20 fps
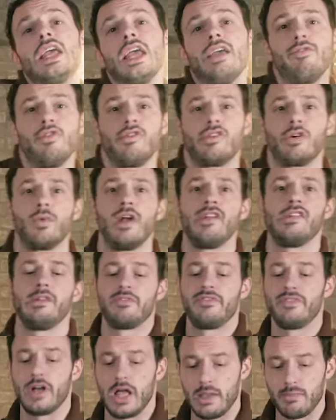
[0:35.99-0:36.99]
If you start raising
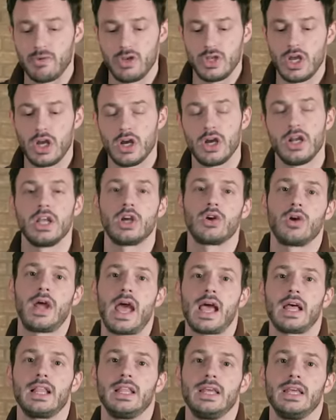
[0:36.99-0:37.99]
up your volume and you hear any
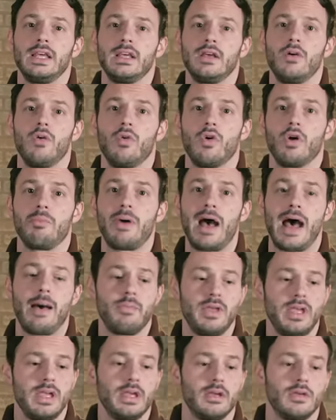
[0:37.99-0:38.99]
crackling or
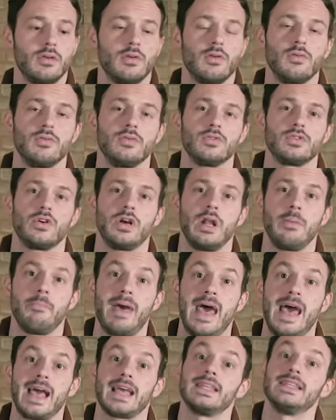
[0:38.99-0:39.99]
popping, turn
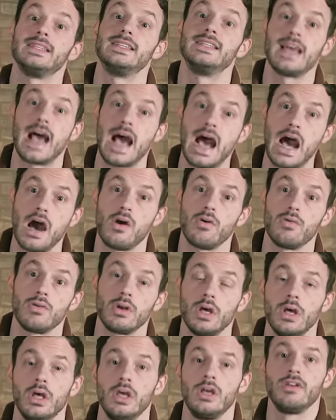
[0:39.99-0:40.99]
it back
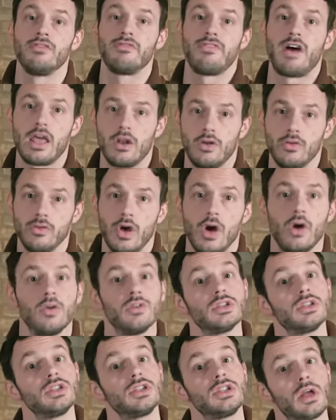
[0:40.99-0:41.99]
down. Final
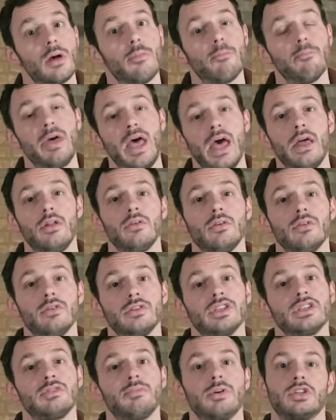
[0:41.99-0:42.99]
note, some
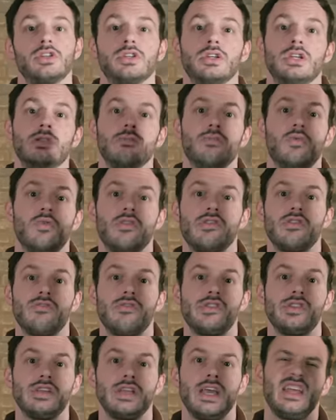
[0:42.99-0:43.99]
pedals, especially the more
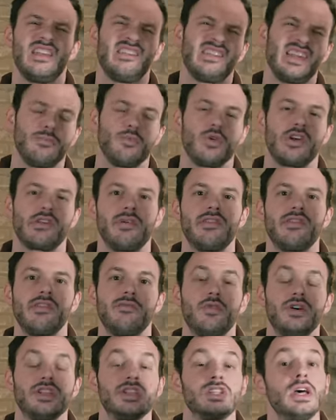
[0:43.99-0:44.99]
sophisticated, slightly more
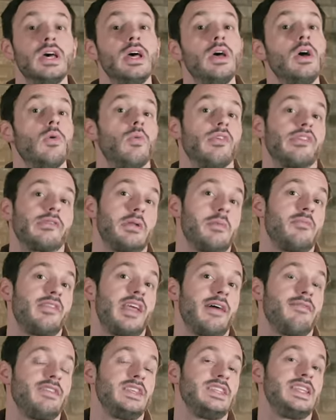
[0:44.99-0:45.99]
expensive ones, will sometimes
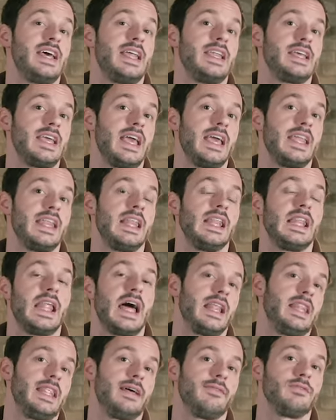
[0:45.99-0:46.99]
have a dedicated
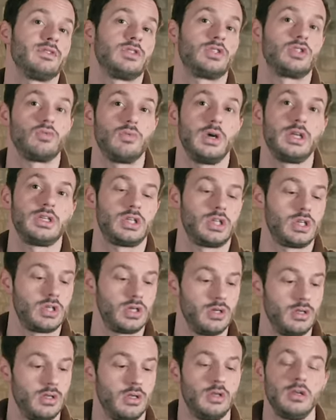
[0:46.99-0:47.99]
line level switch